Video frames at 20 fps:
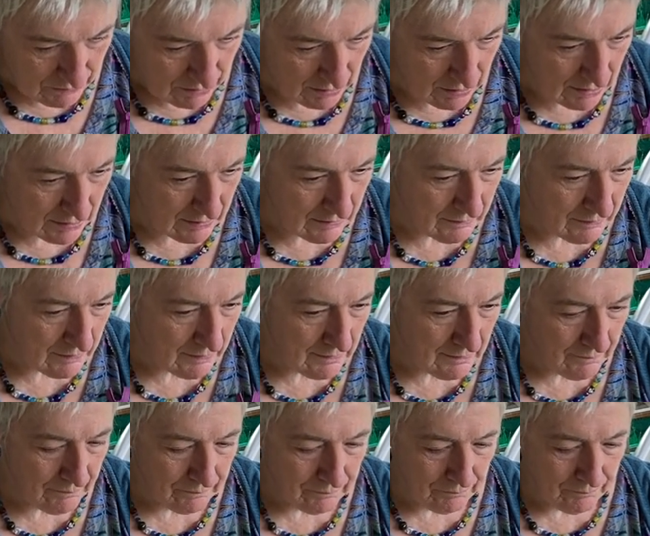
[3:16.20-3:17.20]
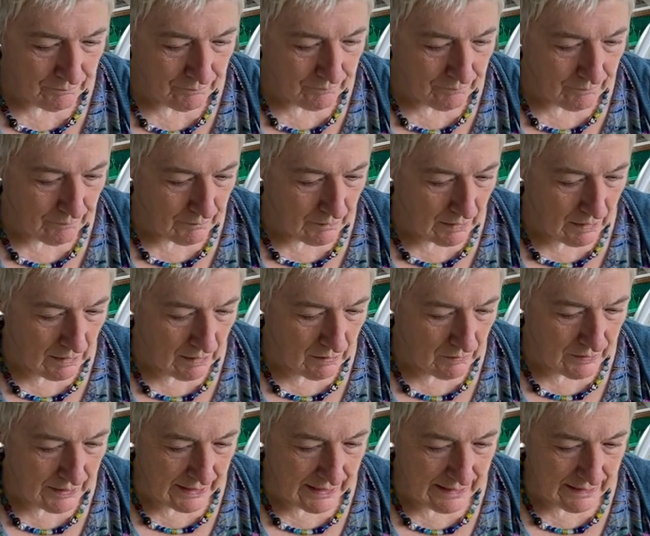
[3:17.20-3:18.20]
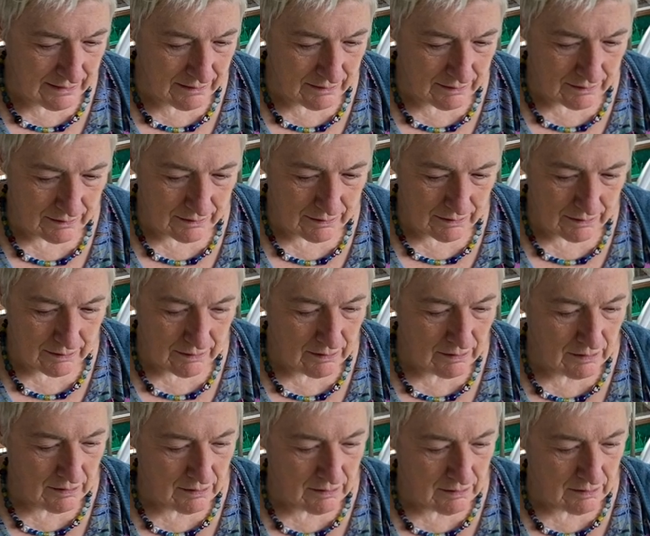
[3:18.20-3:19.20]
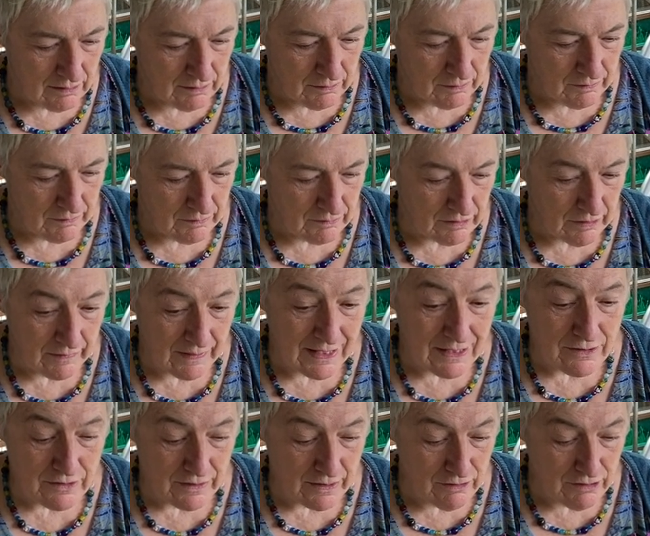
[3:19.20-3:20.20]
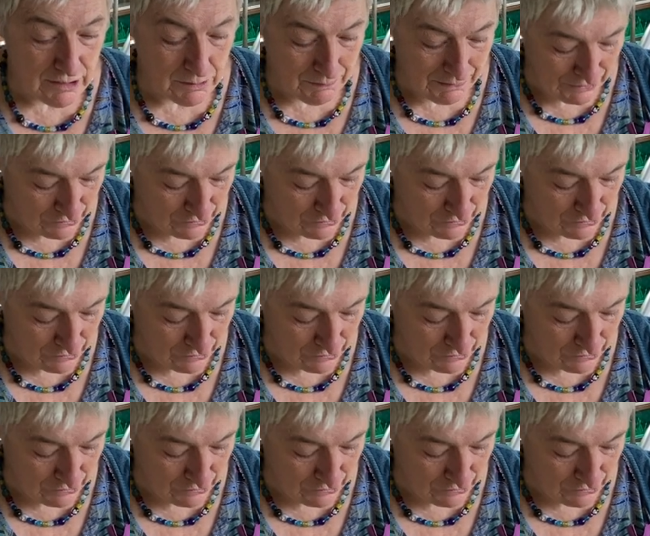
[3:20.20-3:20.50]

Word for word: colour. Okay. So those, those are my